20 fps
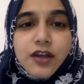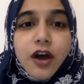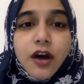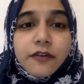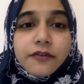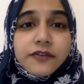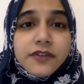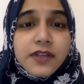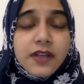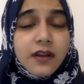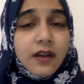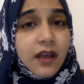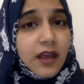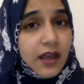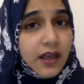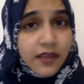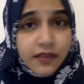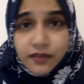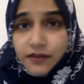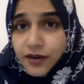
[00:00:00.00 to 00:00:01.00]
Often,
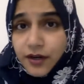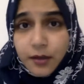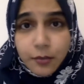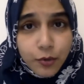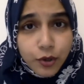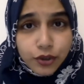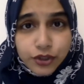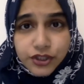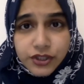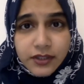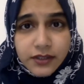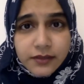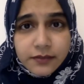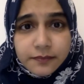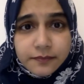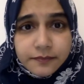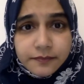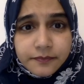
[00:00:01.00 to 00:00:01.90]
they're emotional,